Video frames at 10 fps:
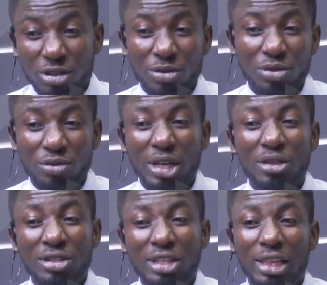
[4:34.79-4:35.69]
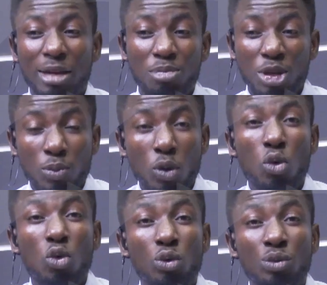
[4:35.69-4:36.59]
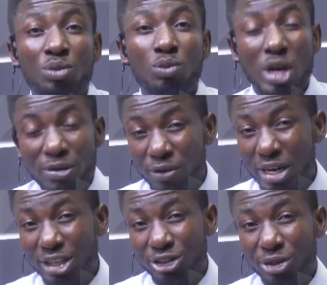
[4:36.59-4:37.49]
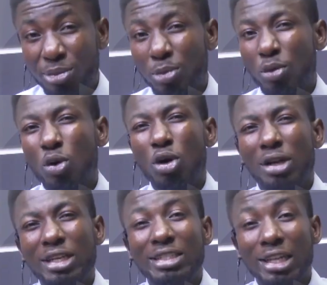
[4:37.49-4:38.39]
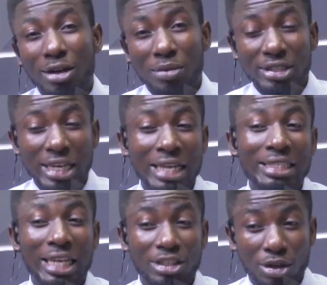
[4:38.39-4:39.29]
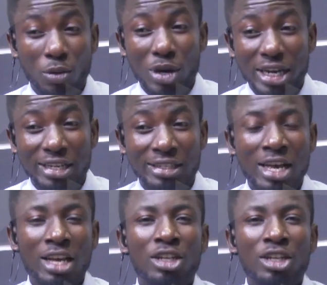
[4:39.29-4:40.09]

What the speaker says: to try to see that people who work for Nigeria, people who collect salaries as Nigerian workers,